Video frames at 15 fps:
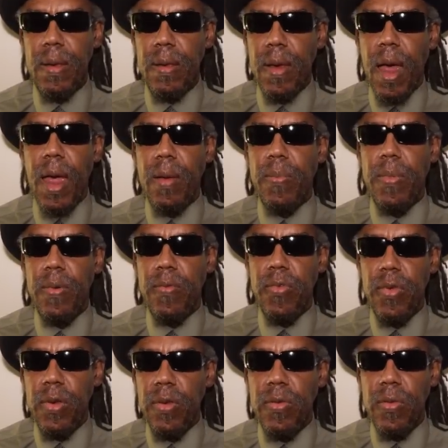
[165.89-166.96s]
type of
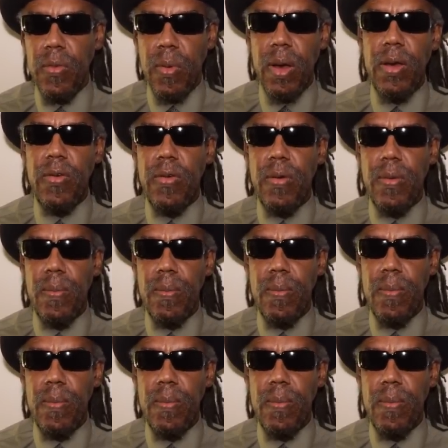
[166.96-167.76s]
situation,